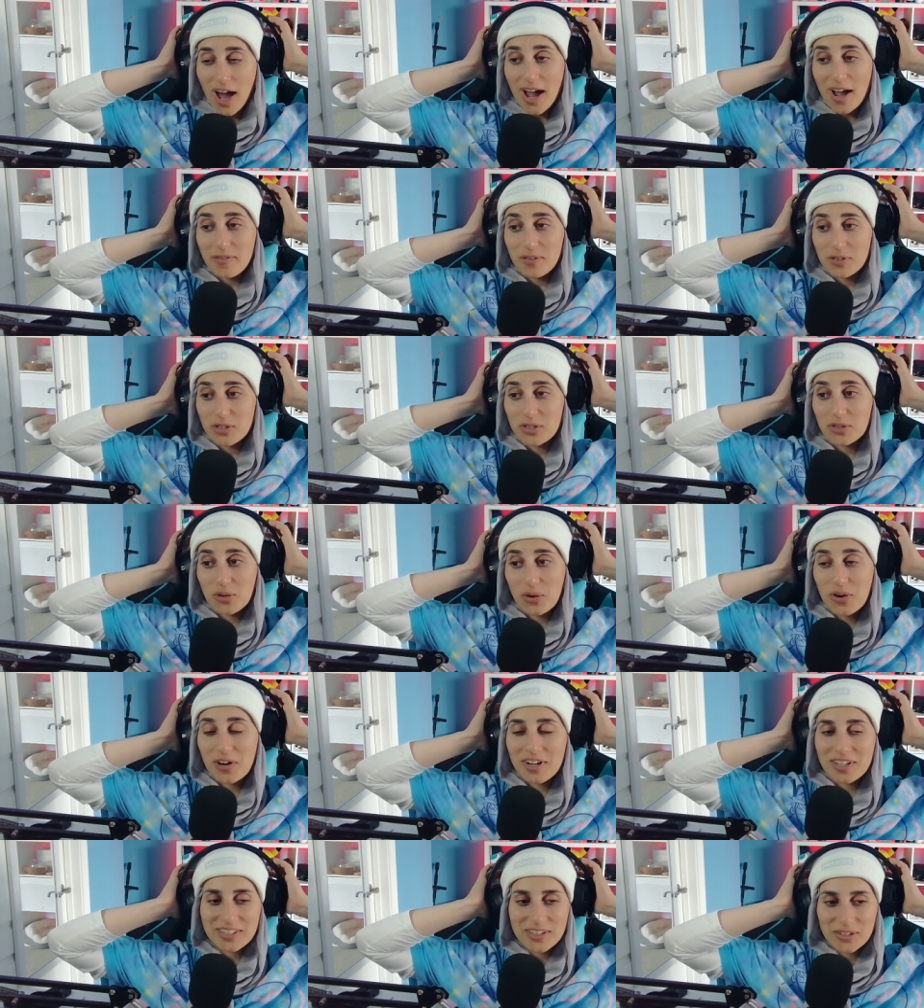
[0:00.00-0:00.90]
I have a
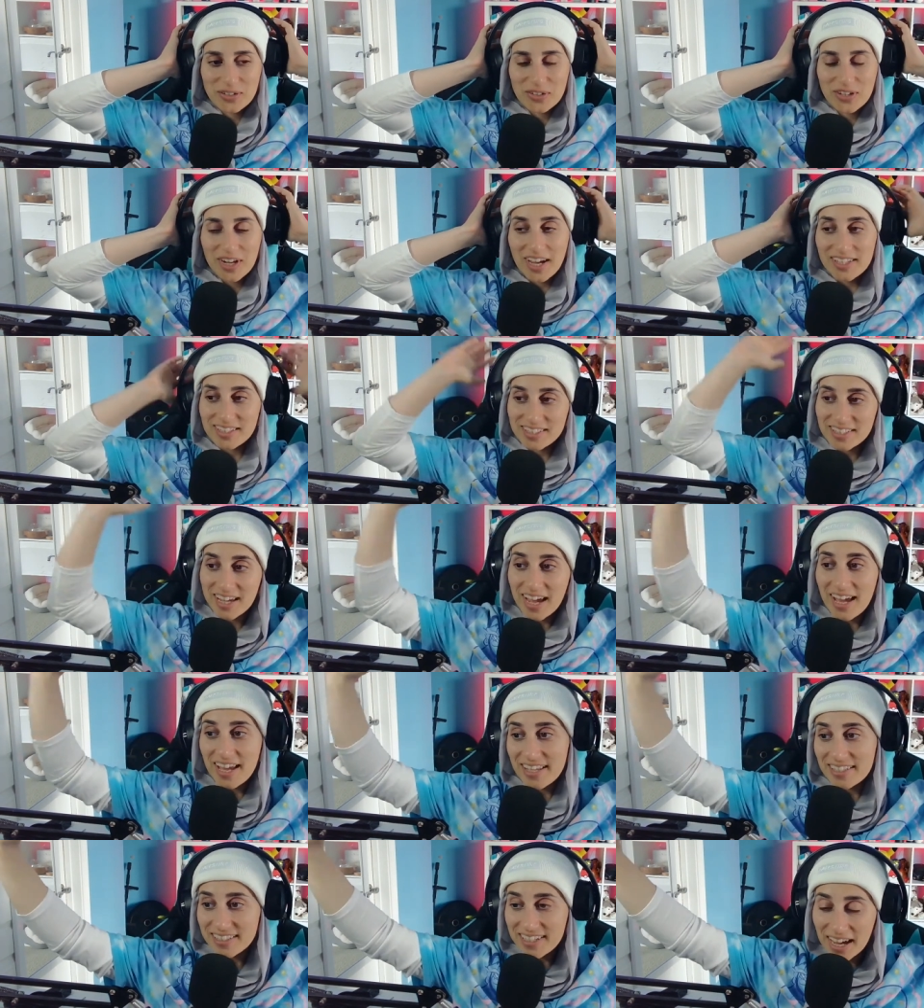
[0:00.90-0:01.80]
story to tell you guys. It's
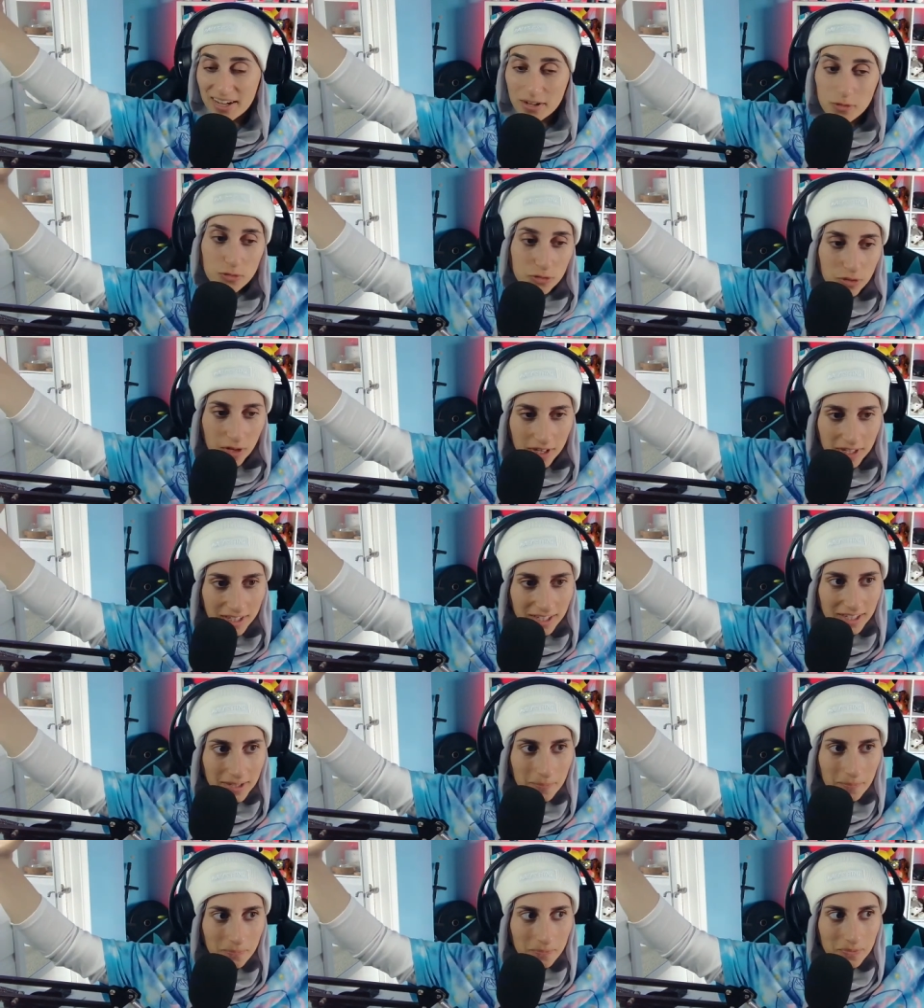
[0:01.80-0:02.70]
kind, it's kind of
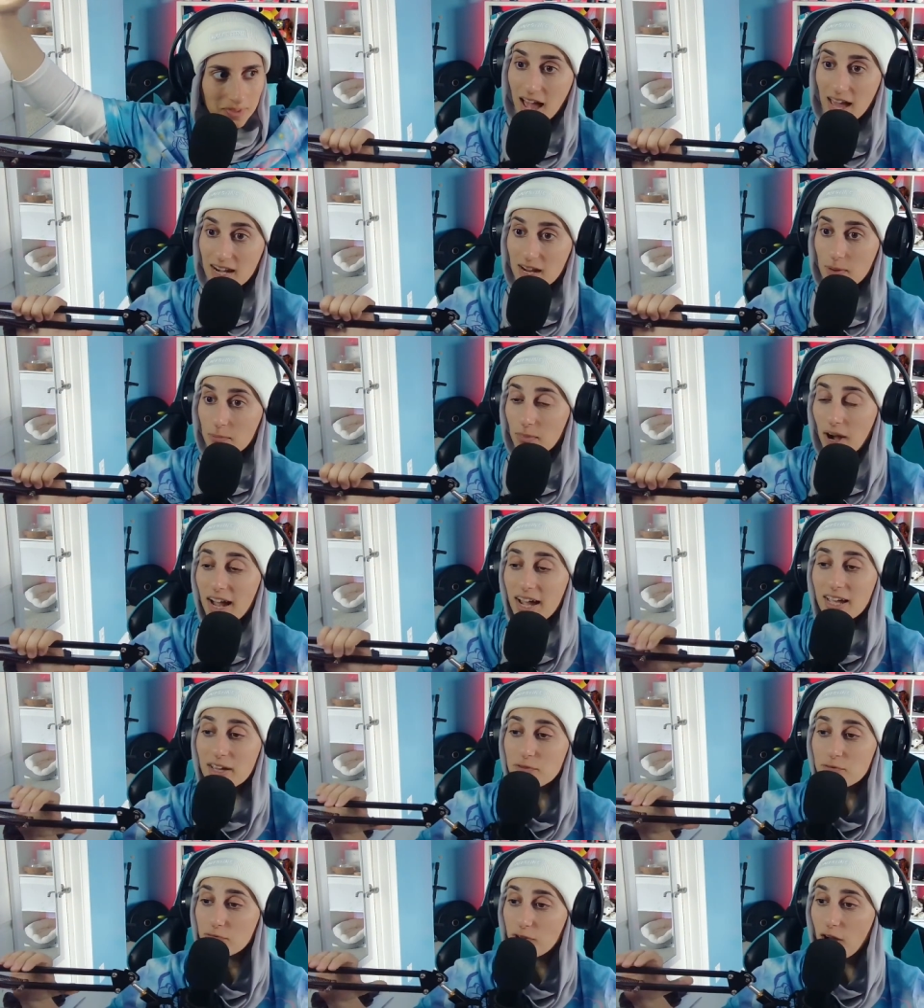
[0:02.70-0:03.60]
funny, and it
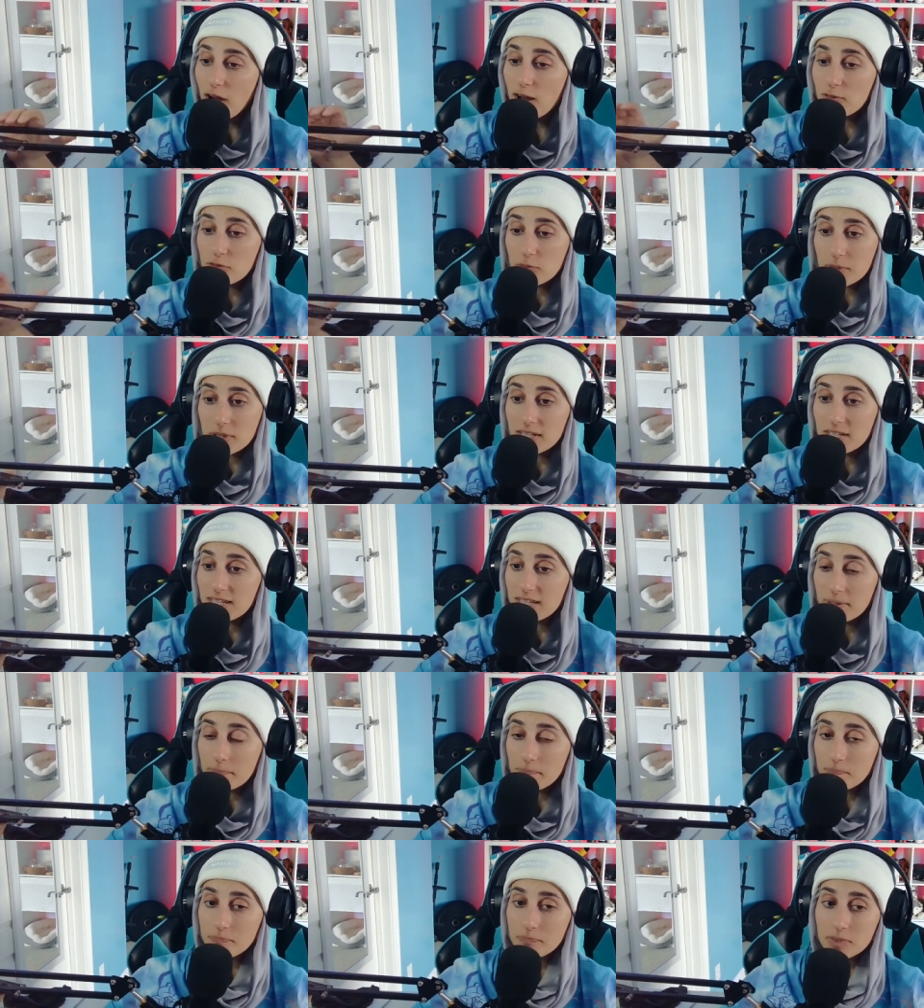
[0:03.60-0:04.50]
might involve
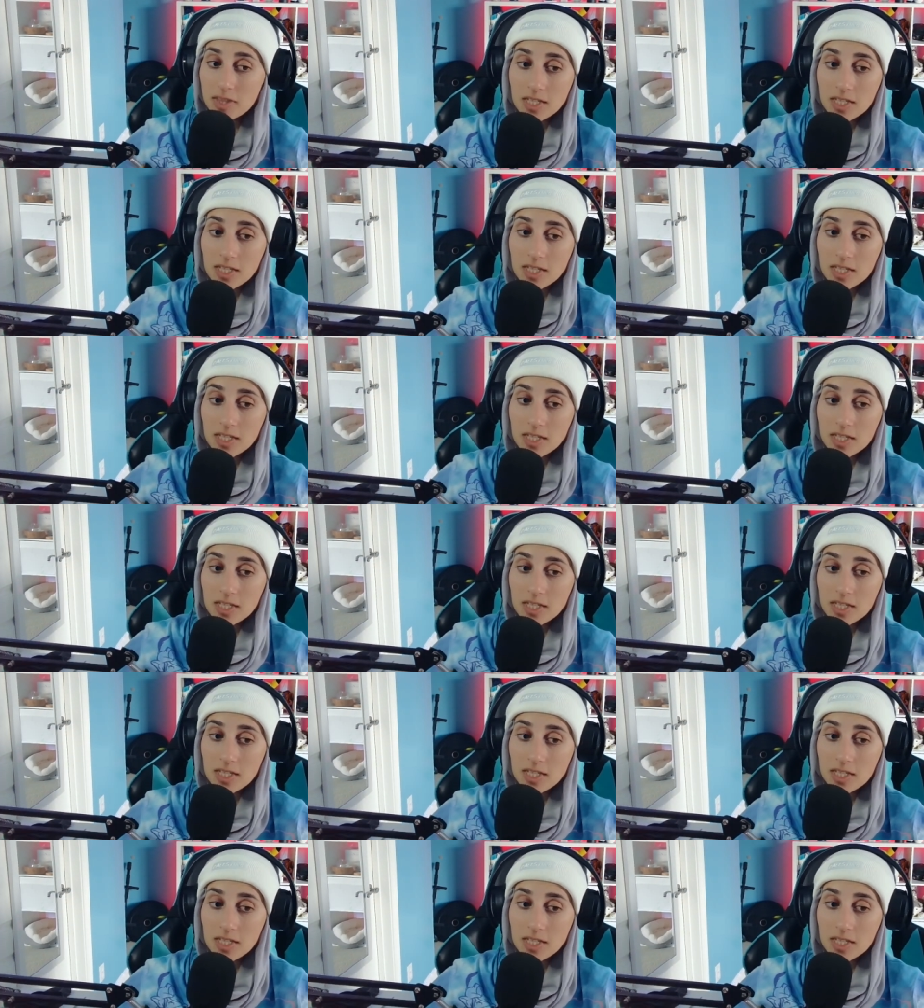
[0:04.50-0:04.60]
me